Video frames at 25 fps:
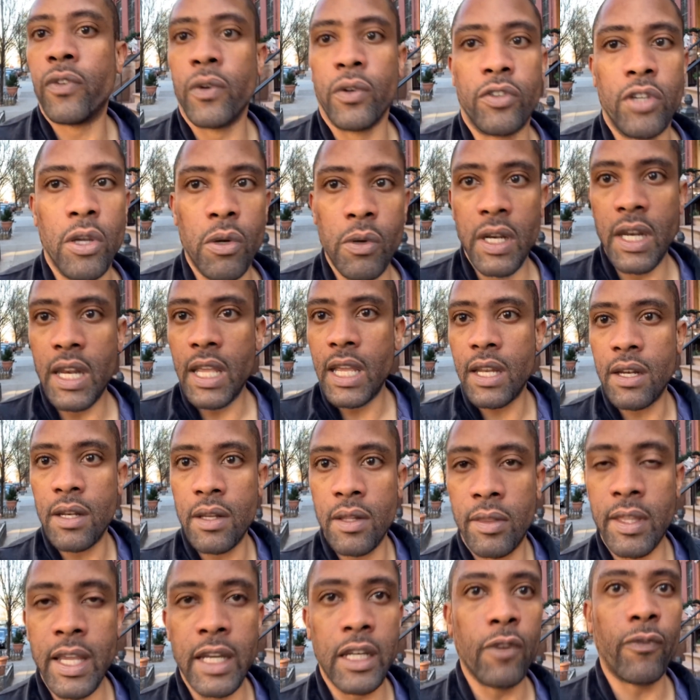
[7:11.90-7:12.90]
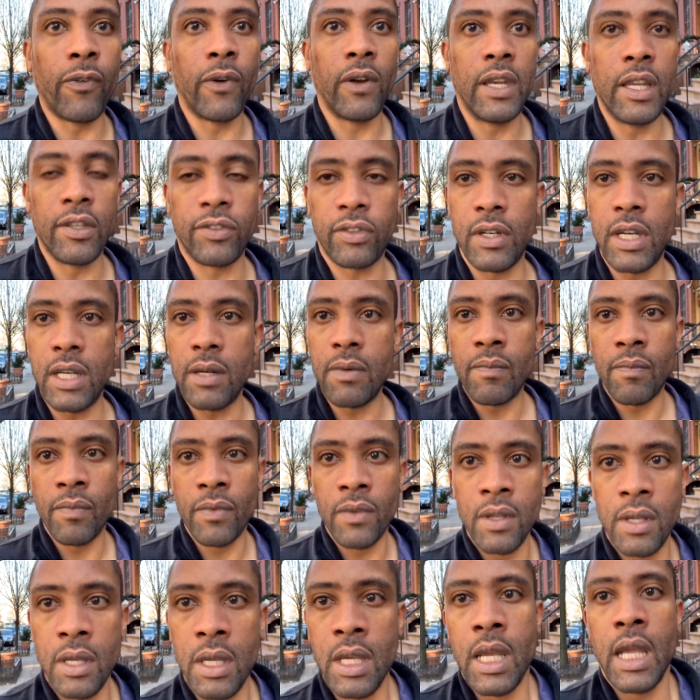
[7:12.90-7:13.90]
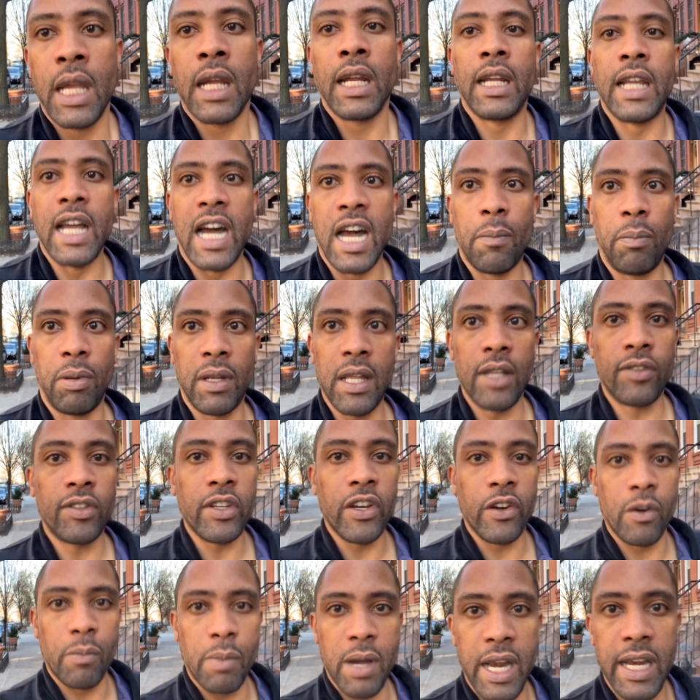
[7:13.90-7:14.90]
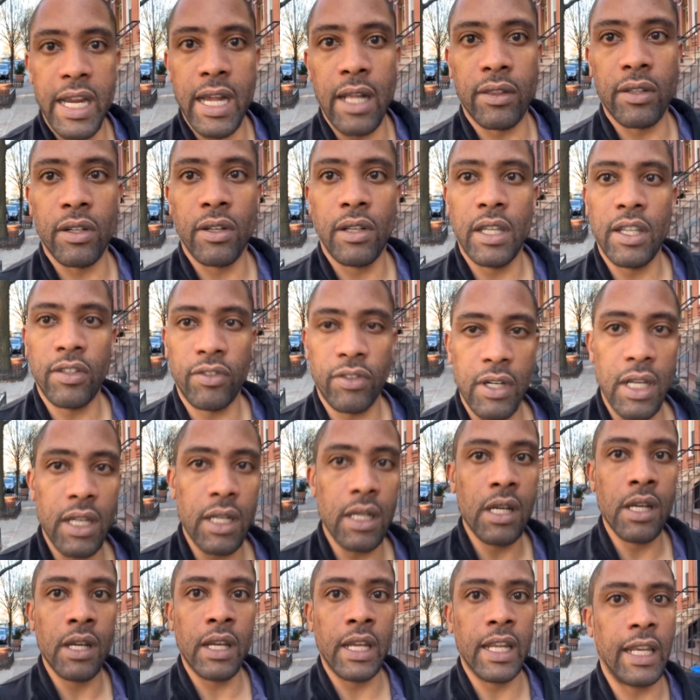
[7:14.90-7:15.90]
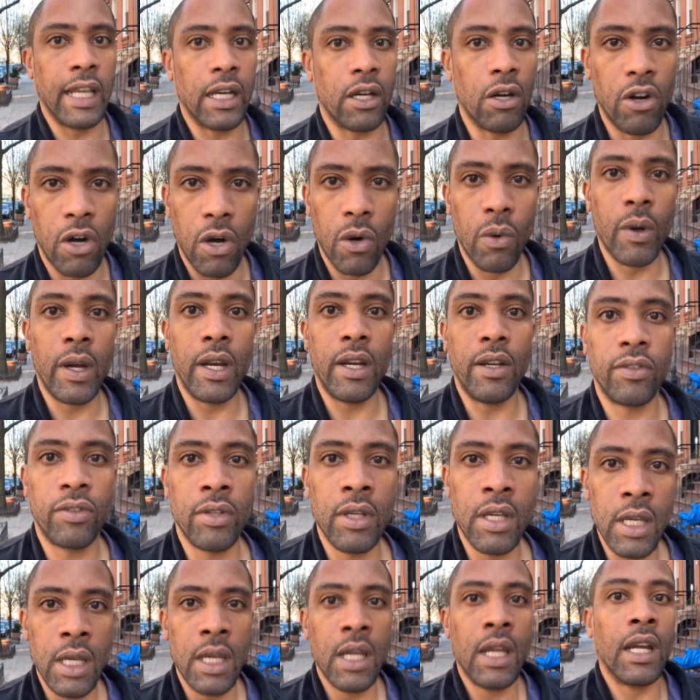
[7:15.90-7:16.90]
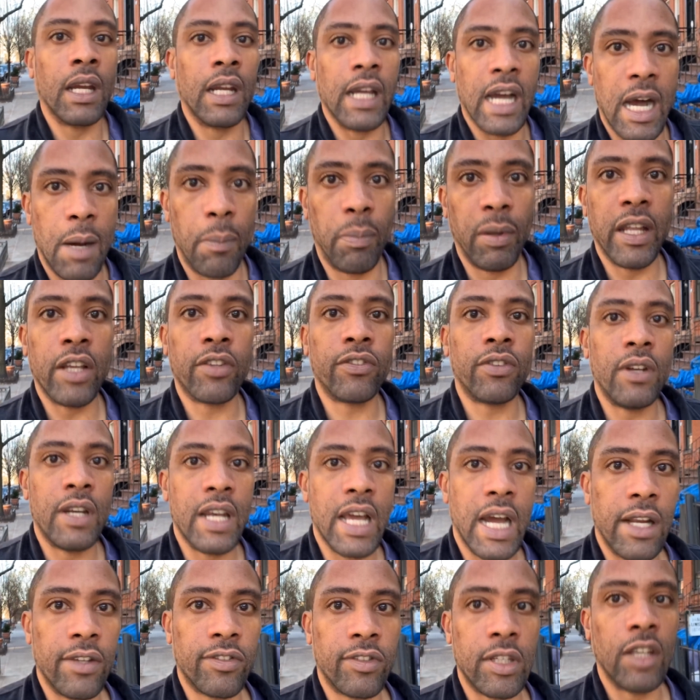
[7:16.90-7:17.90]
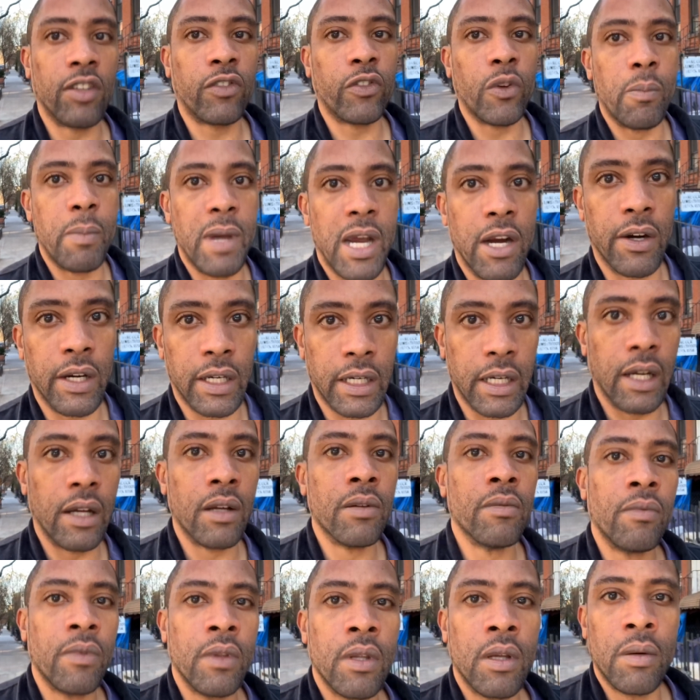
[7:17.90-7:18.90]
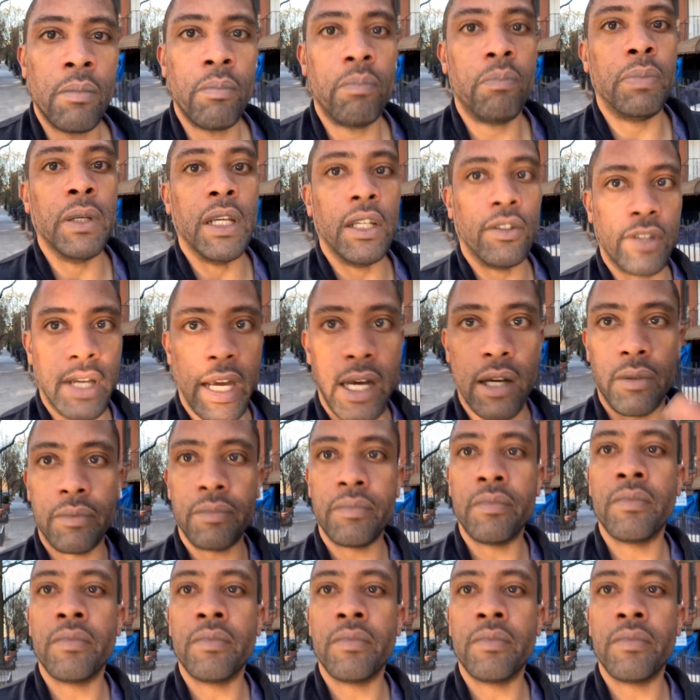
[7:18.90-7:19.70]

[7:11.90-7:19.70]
tuning in. Thank you for listening. God bless everybody out there listening. And like always, God bless the United States of America. Peace out.